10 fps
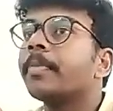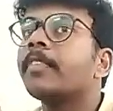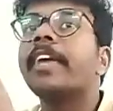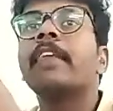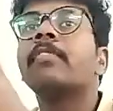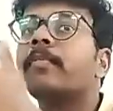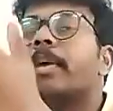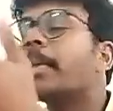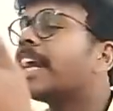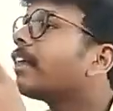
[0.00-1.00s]
We
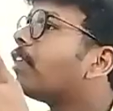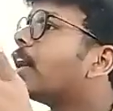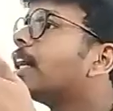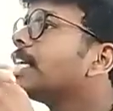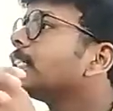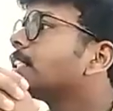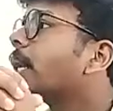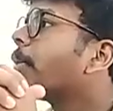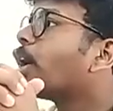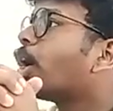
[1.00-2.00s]
might have heard this
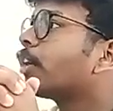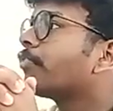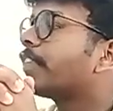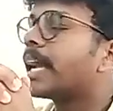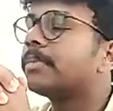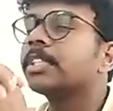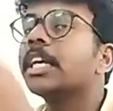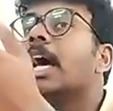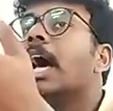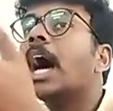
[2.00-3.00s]
term a lot of times,
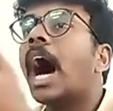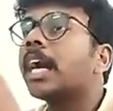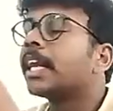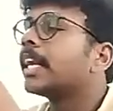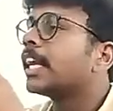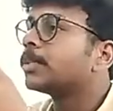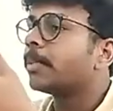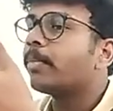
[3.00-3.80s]
undernourishment.